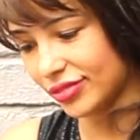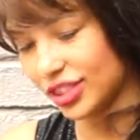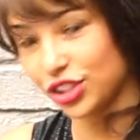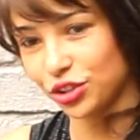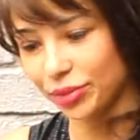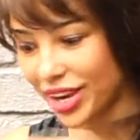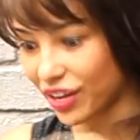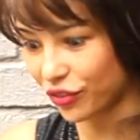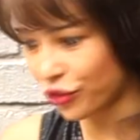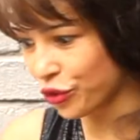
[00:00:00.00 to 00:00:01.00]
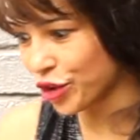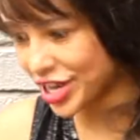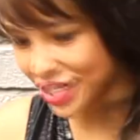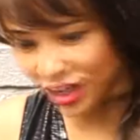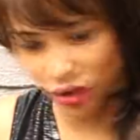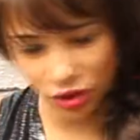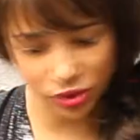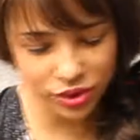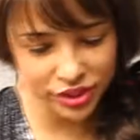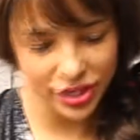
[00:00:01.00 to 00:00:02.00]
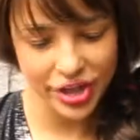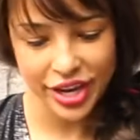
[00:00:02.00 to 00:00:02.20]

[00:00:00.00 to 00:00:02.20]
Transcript: just to make it freezing cold.